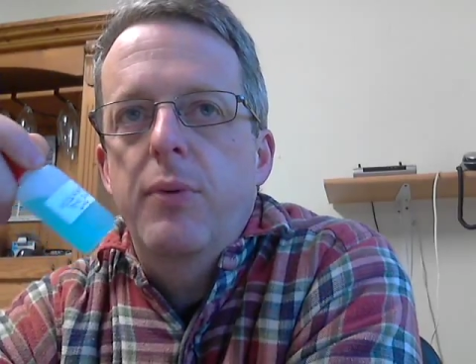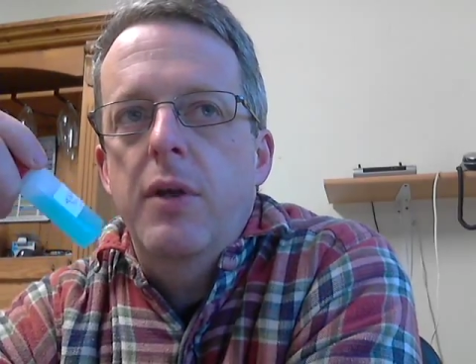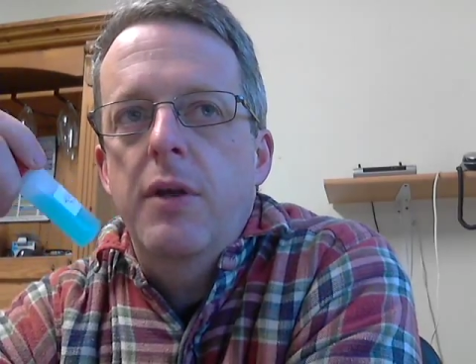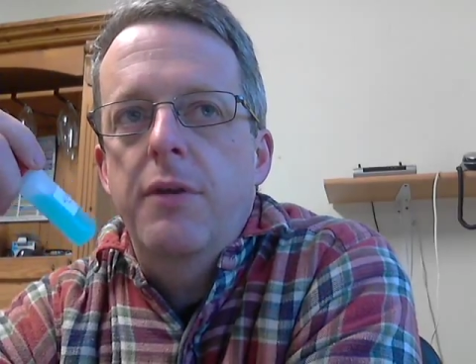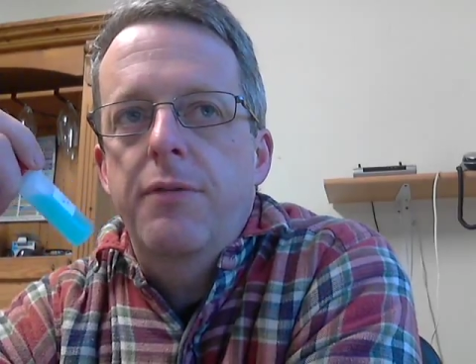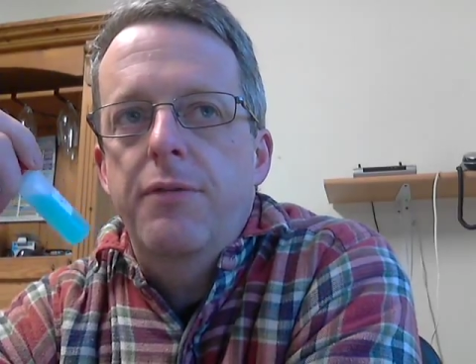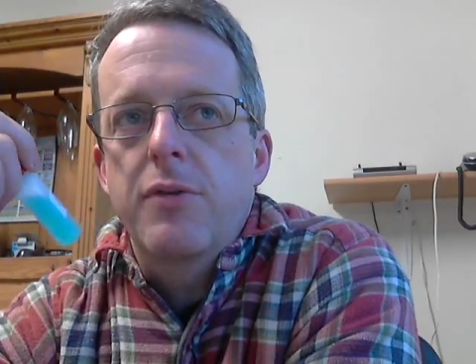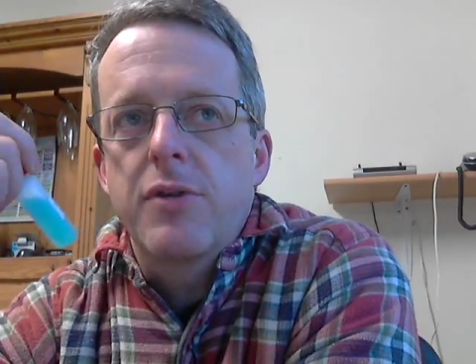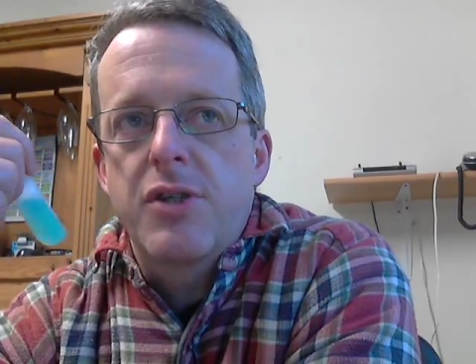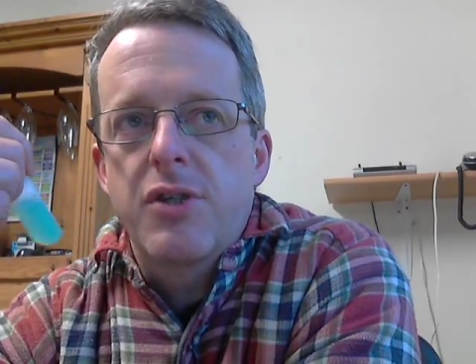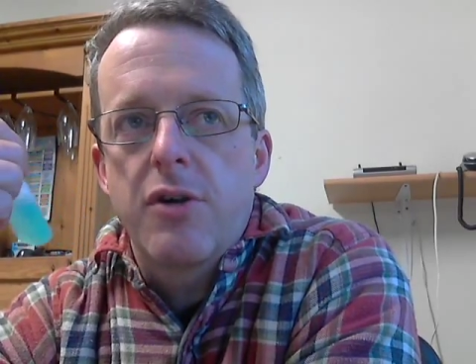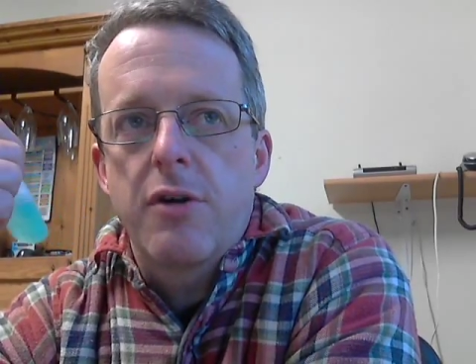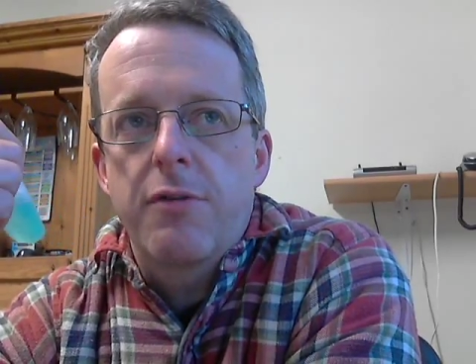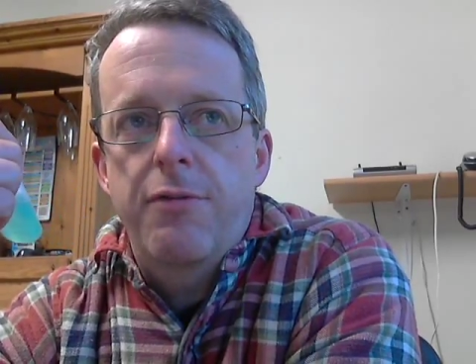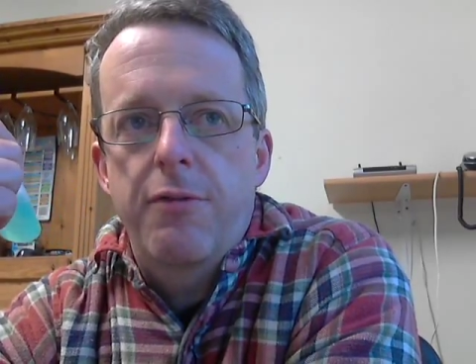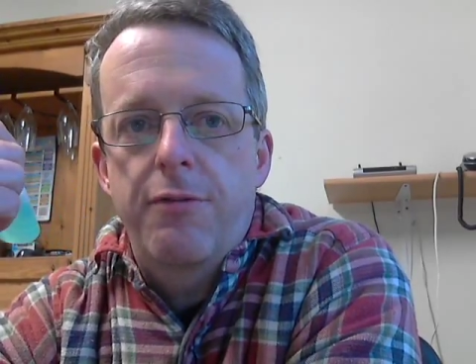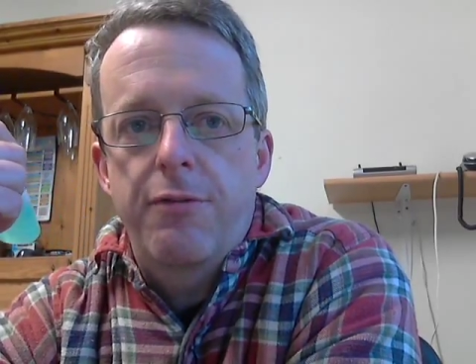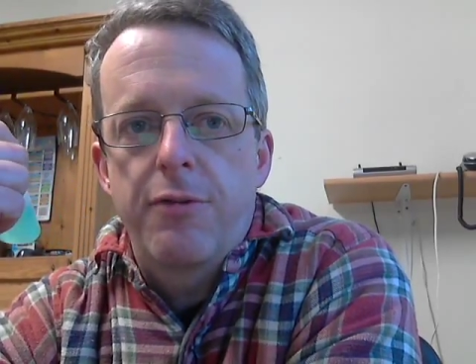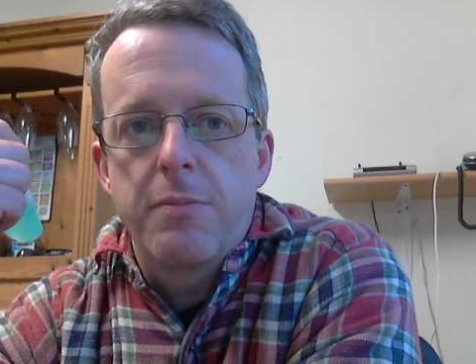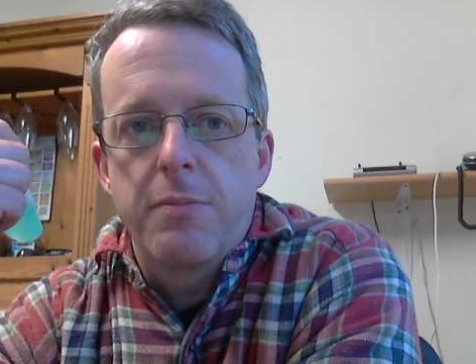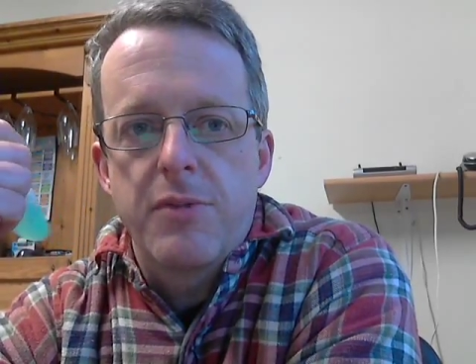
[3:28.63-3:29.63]
If you
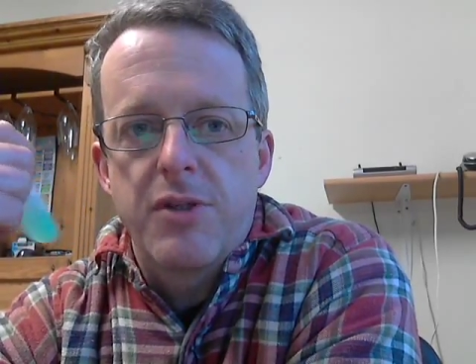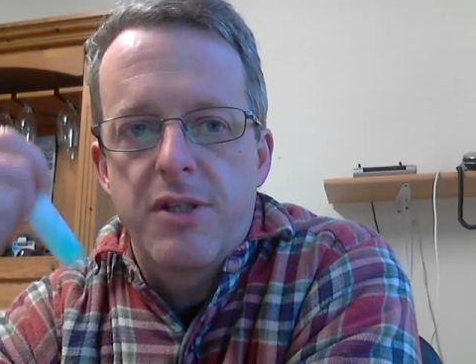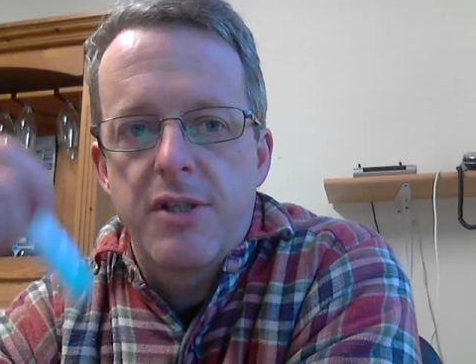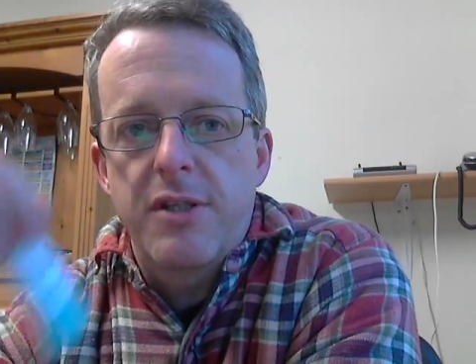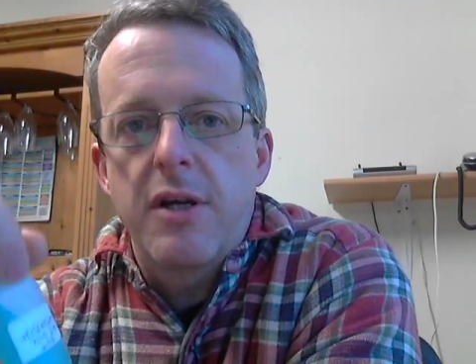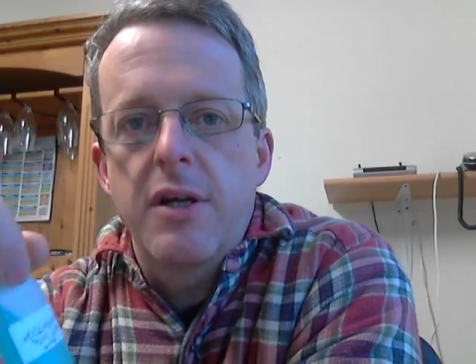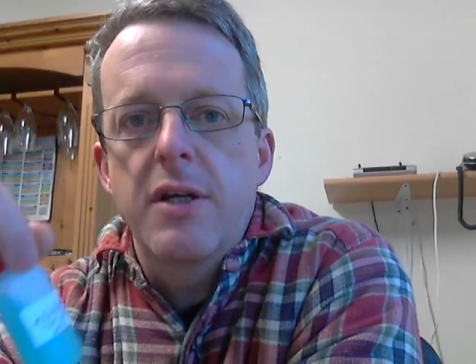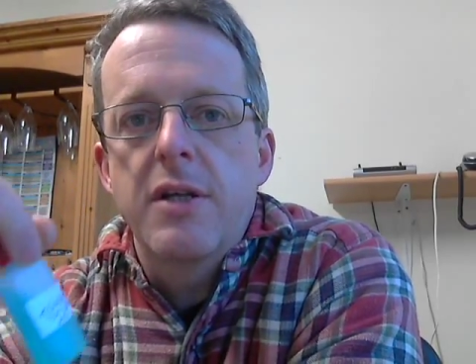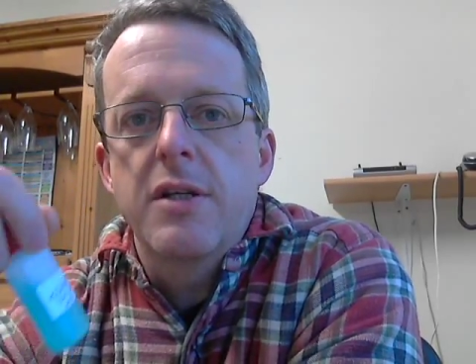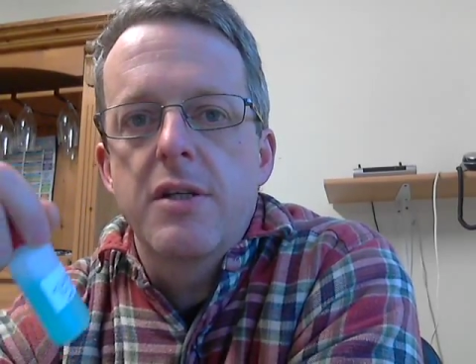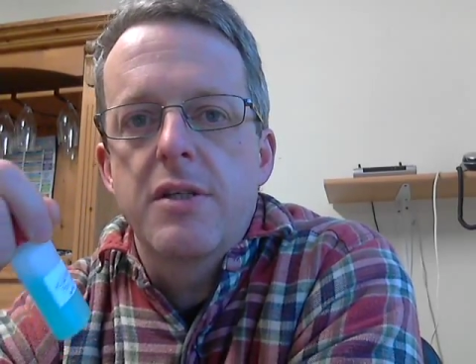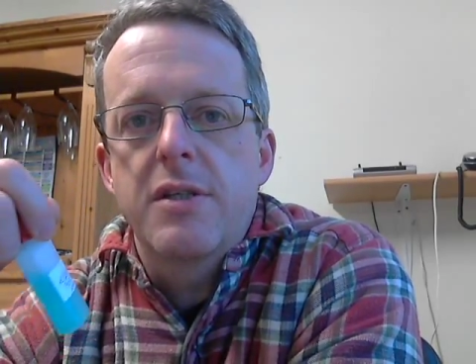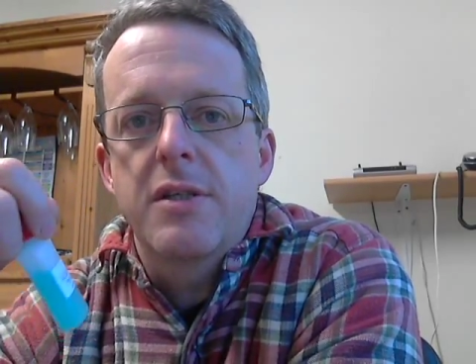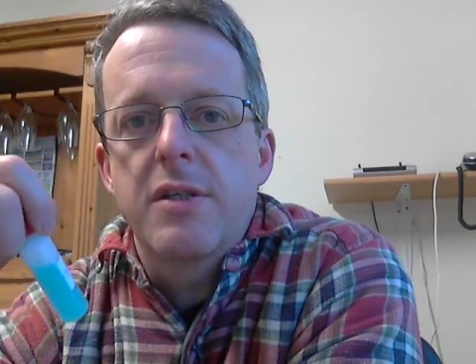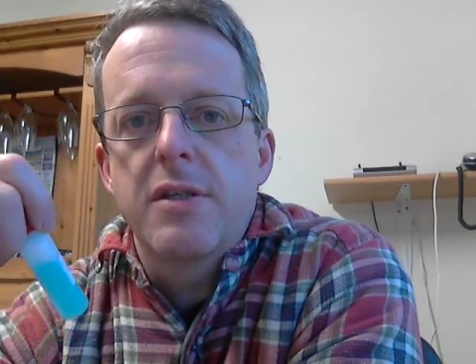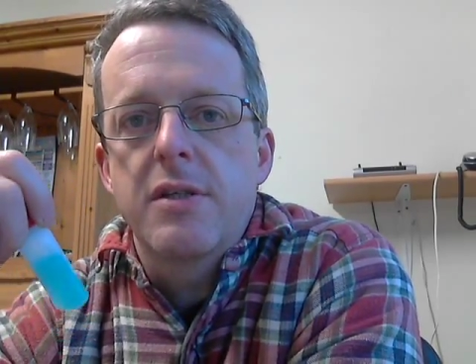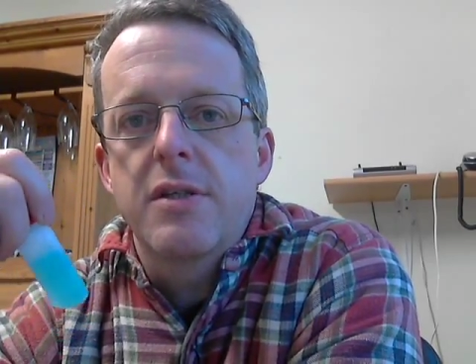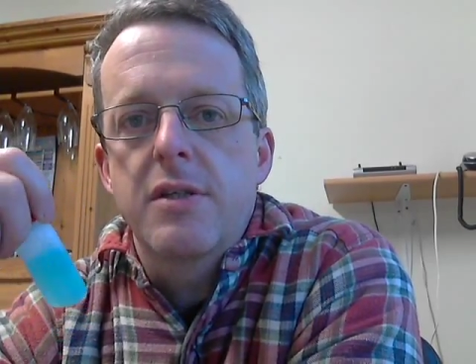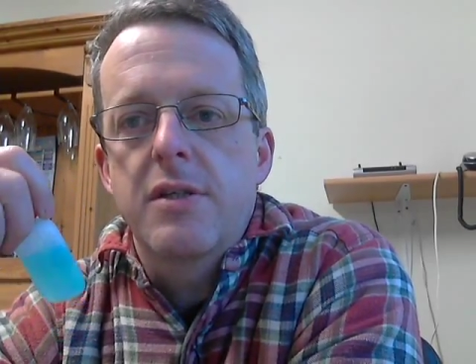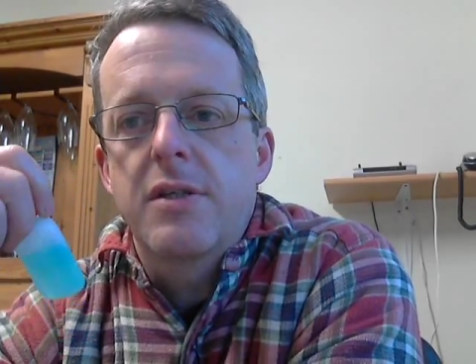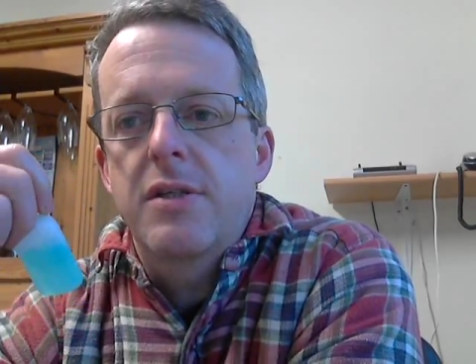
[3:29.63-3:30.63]
suffer from
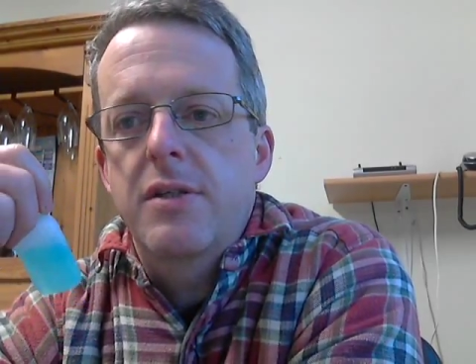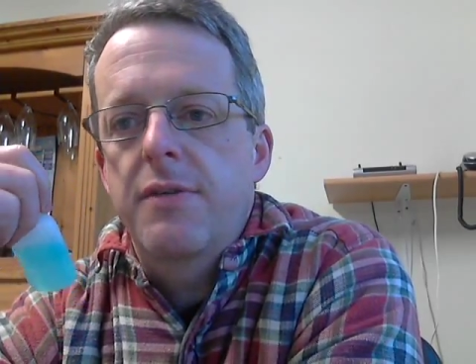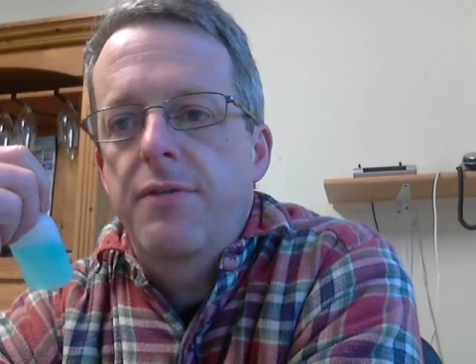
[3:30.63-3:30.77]
sinuses,